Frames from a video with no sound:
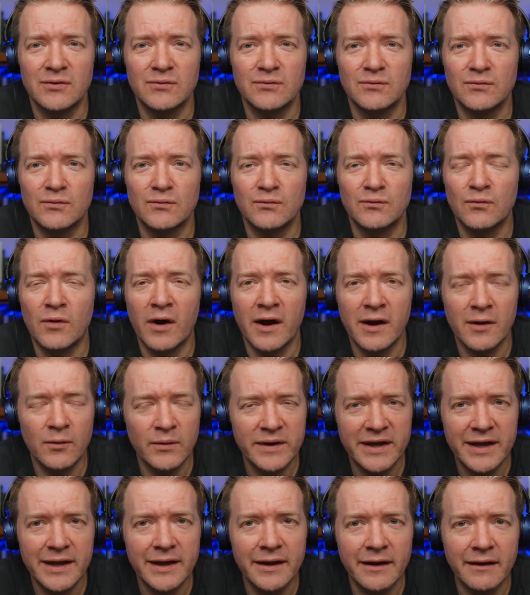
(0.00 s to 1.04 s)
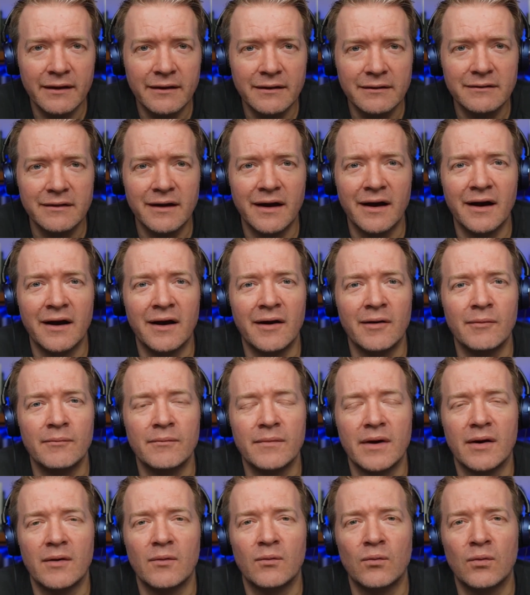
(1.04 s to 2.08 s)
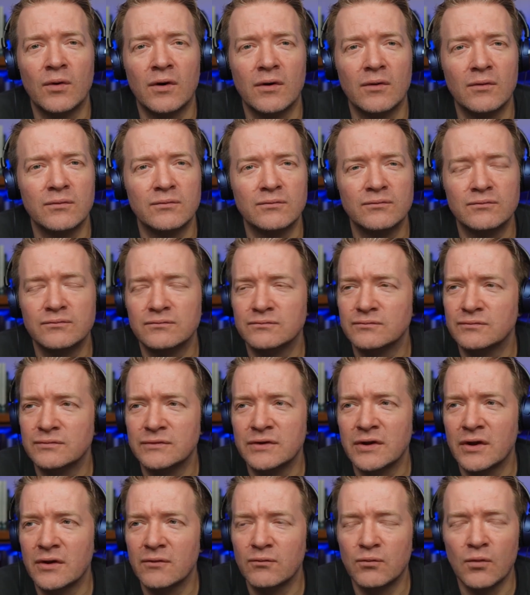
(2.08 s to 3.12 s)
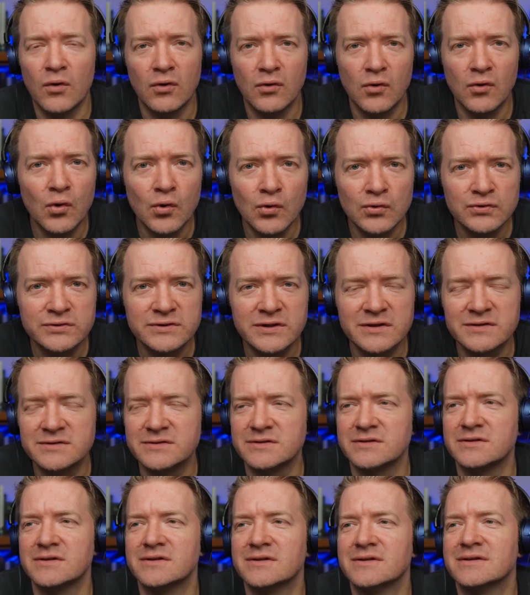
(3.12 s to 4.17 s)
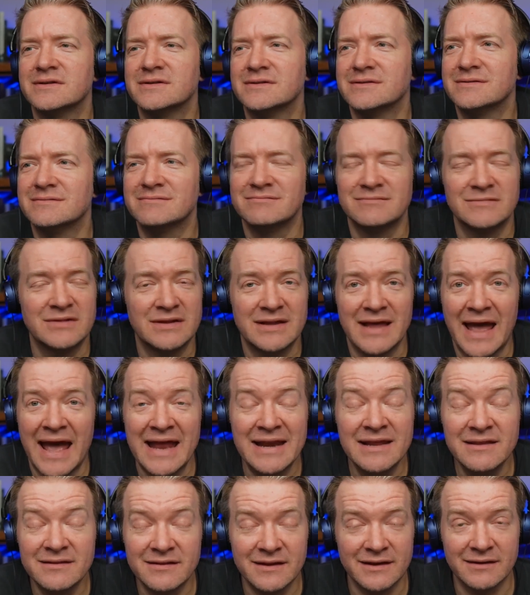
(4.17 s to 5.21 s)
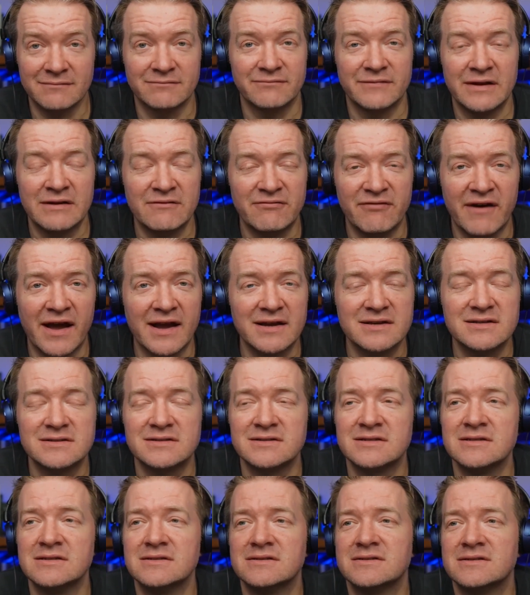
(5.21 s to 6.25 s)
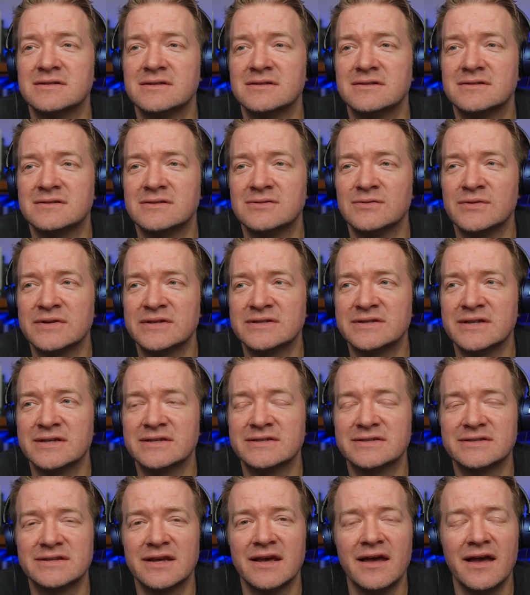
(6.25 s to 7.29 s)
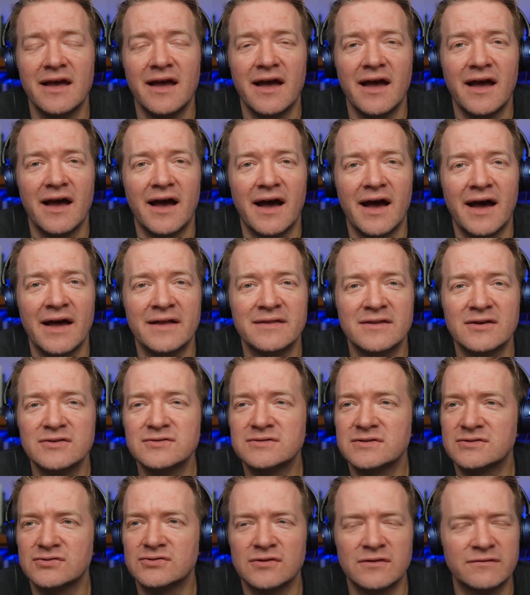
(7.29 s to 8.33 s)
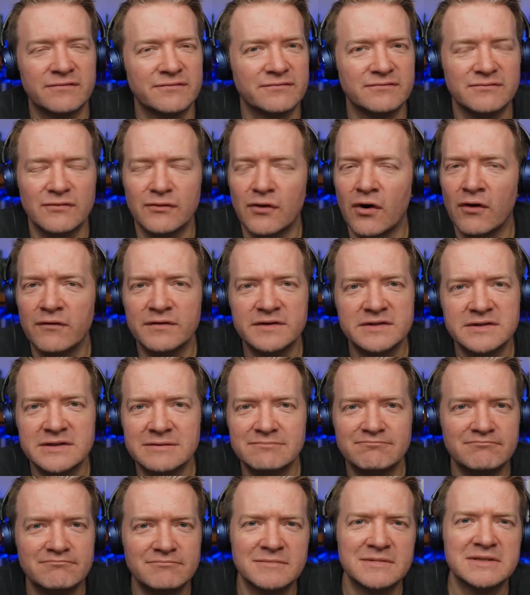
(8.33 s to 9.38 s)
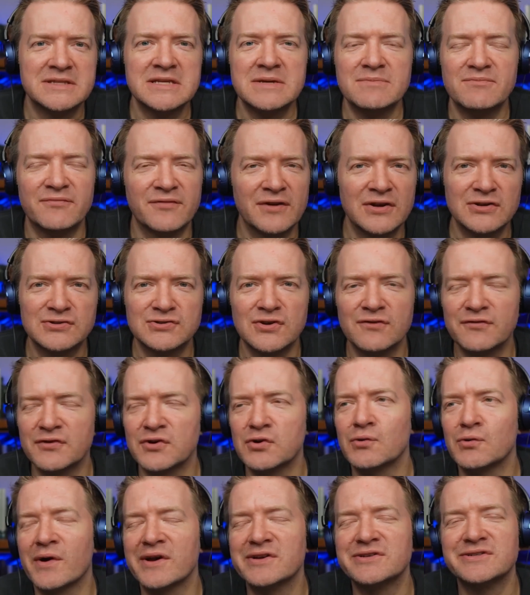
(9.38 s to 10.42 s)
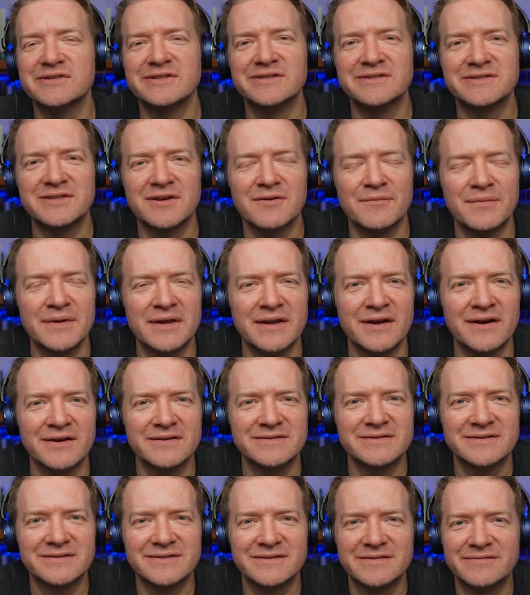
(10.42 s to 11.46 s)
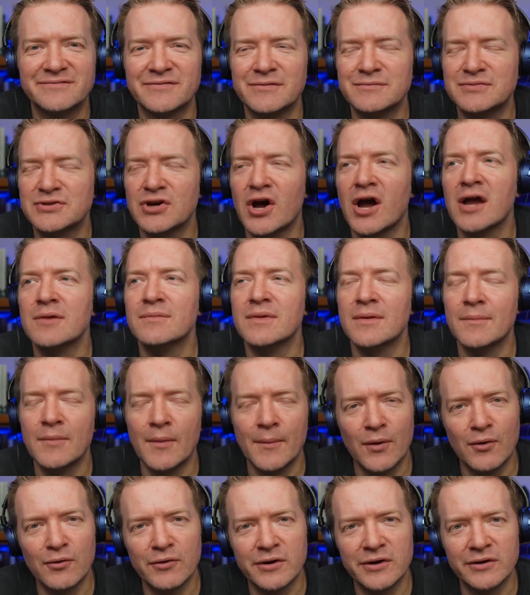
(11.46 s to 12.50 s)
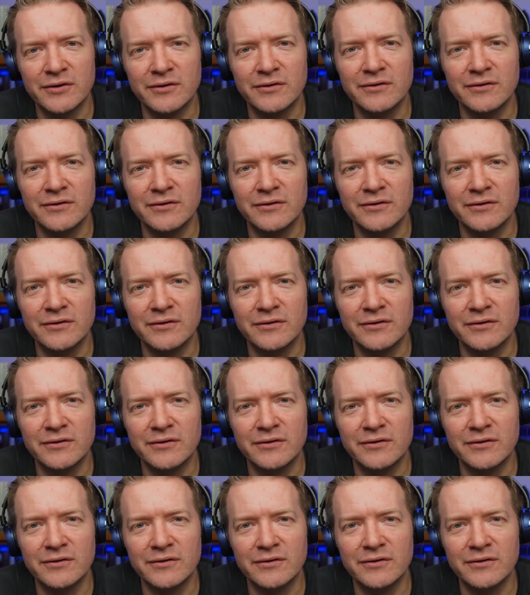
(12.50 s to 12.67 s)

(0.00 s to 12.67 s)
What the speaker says: why are we here? What caused us anything, in fact, to exist? And those are sort of obviously deep philosophical questions that have been asked from time immemorial.